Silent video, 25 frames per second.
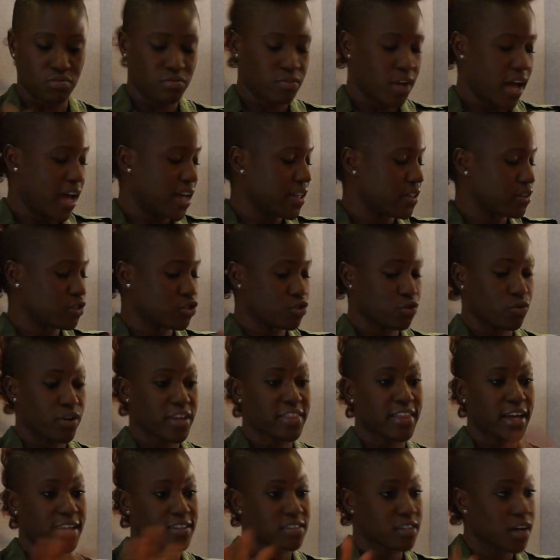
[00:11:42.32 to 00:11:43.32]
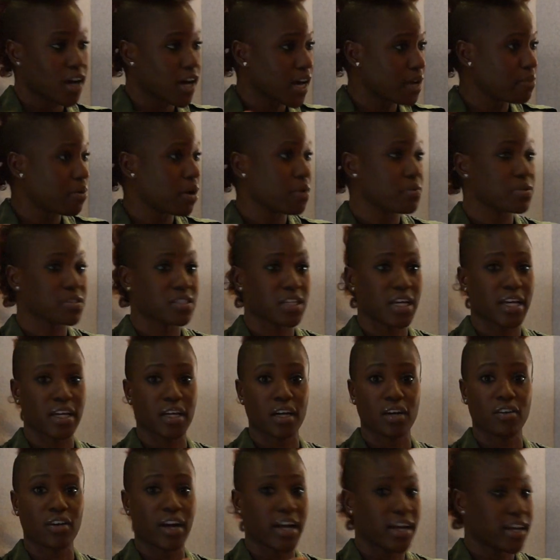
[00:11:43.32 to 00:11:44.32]
uh, during that time, I was like,
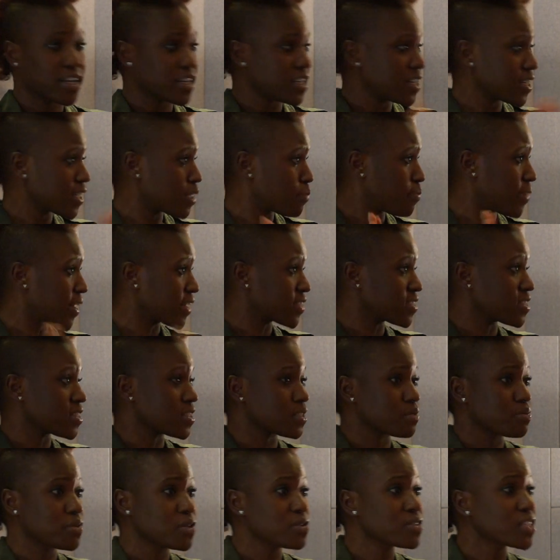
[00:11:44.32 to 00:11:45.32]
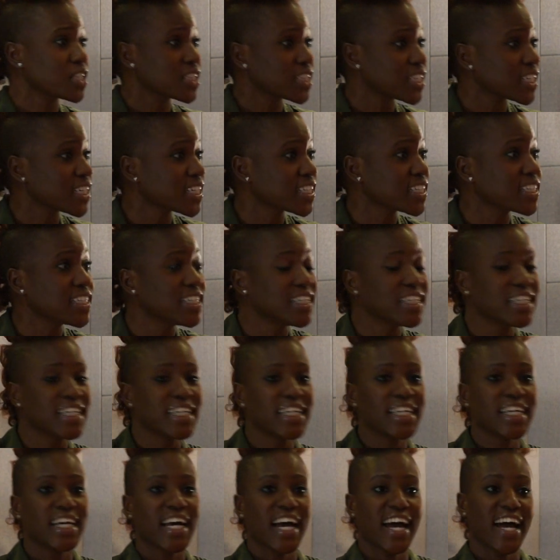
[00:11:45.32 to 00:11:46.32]
all right, I need to get back to this music thing.
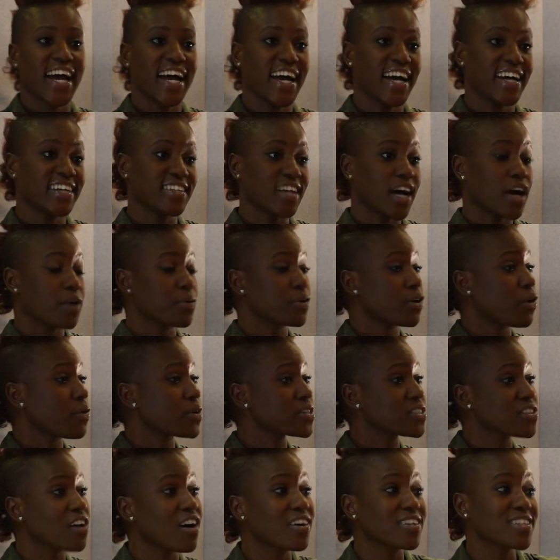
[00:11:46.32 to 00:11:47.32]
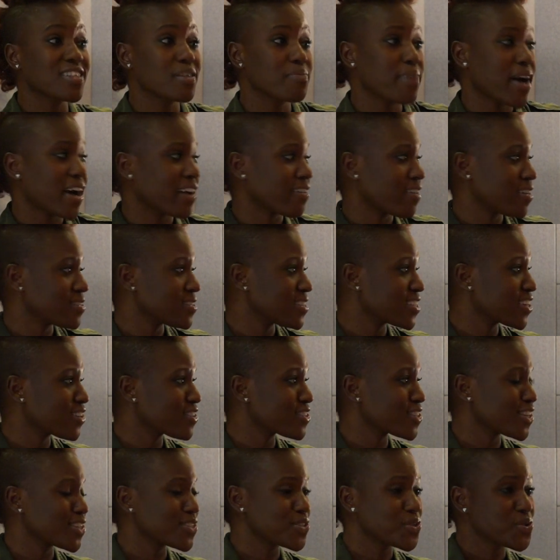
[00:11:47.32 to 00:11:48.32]
And I would always talk to the background
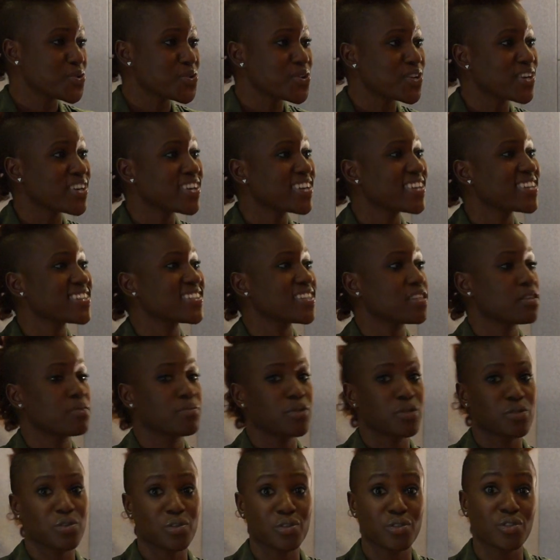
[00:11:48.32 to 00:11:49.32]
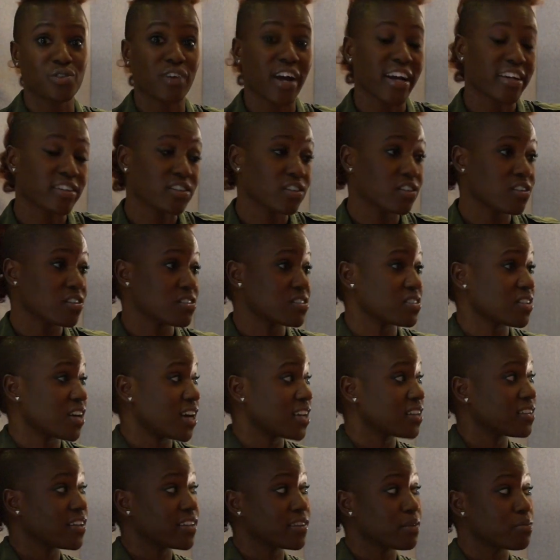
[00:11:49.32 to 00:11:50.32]
singers on tours and the musical directors and
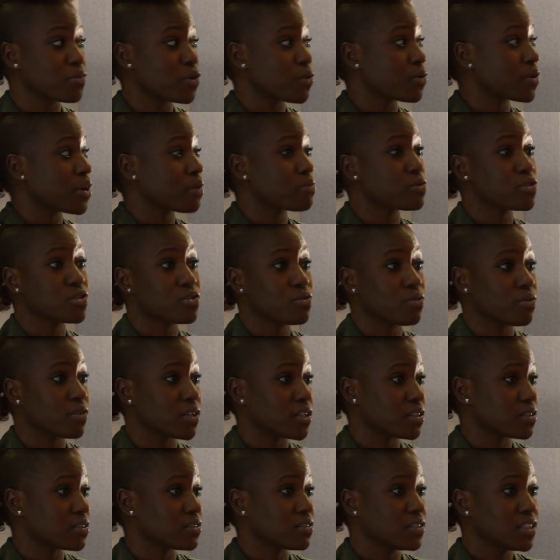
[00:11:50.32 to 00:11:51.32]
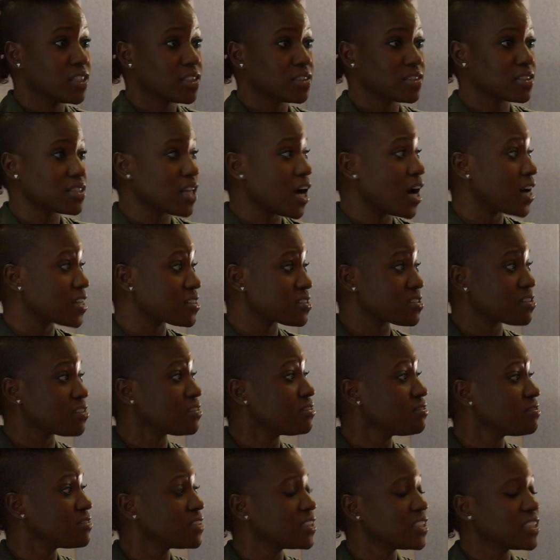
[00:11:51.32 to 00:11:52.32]
kind of let them know what I was doing. It's the
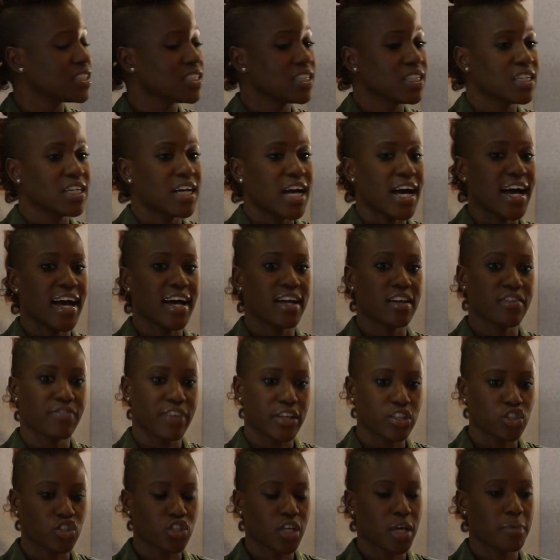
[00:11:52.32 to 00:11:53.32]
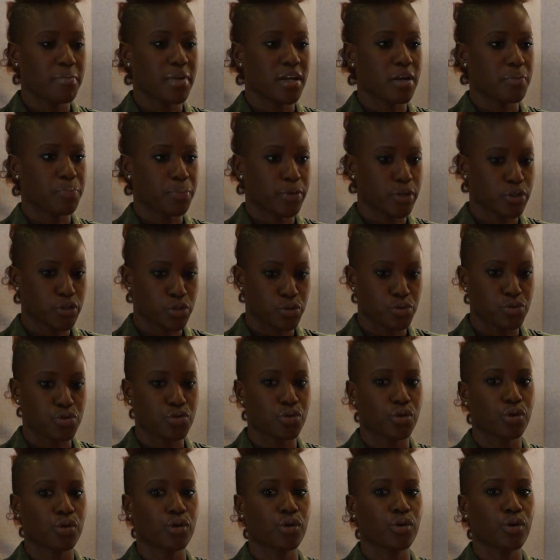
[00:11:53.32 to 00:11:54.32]
hustle. Mm. And eventually I met a
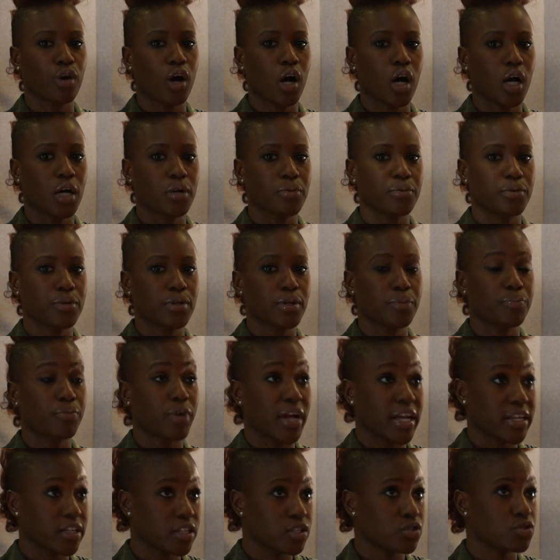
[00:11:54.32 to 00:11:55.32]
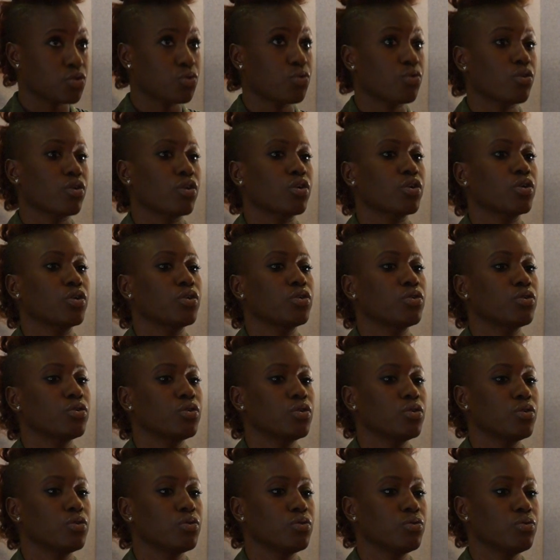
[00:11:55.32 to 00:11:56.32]
producer on the Brandy tour
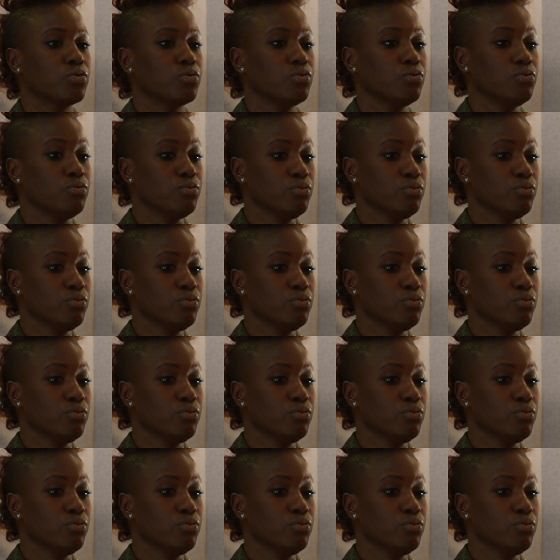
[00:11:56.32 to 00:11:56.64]
who